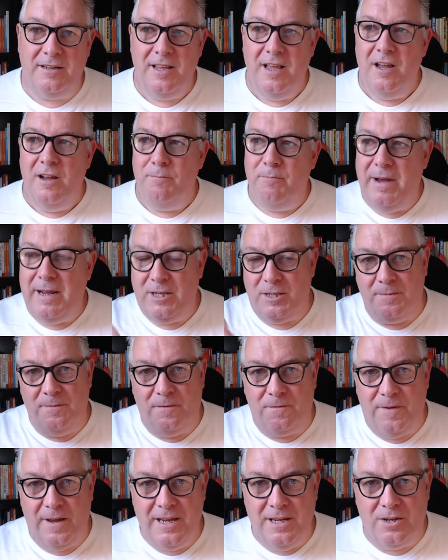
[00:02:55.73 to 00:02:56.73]
made some
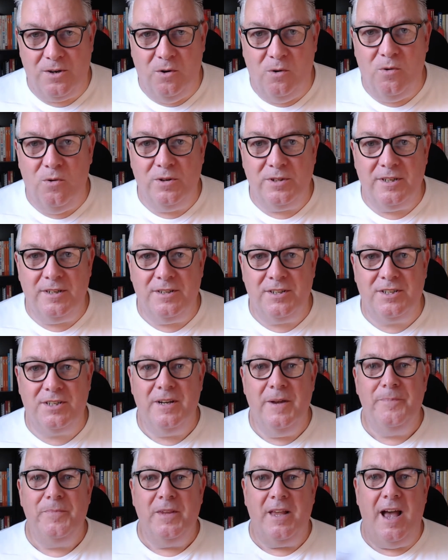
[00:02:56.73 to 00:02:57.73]
fake orders,
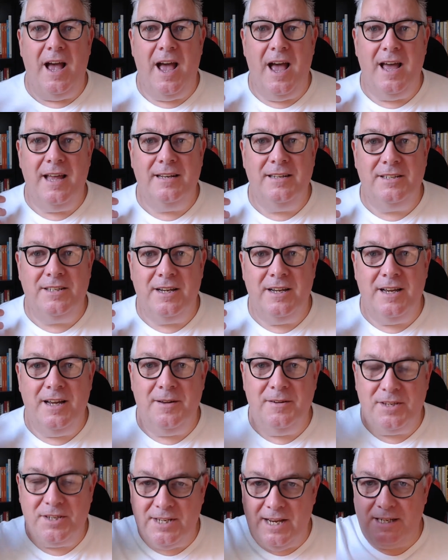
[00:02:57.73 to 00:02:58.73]
and
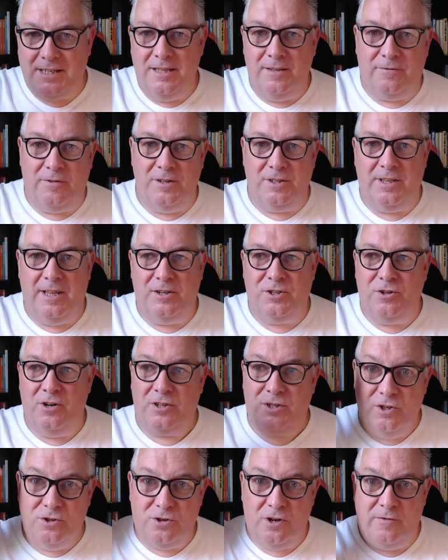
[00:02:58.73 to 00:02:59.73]
sat in the front of their trucks
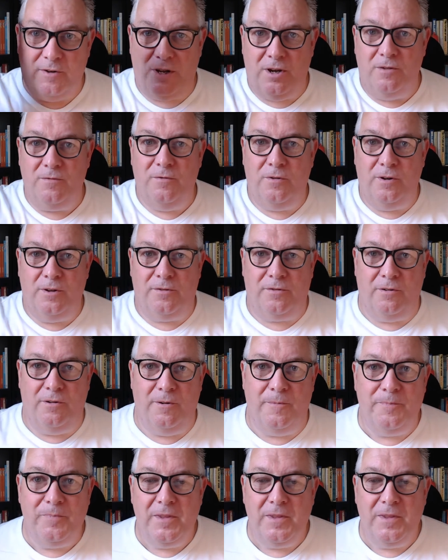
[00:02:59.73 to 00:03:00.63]
and drove a convoy through.